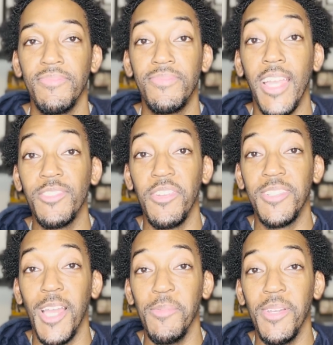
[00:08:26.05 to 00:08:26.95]
Thanks for the
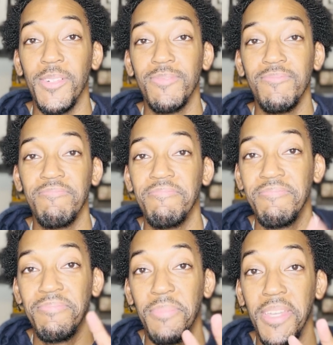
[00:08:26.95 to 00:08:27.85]
time, y'all.
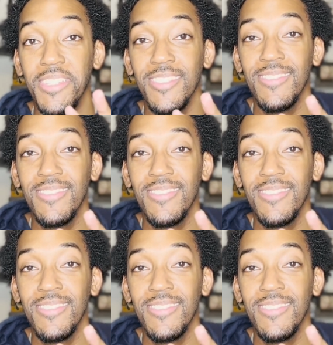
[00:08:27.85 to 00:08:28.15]
Peace.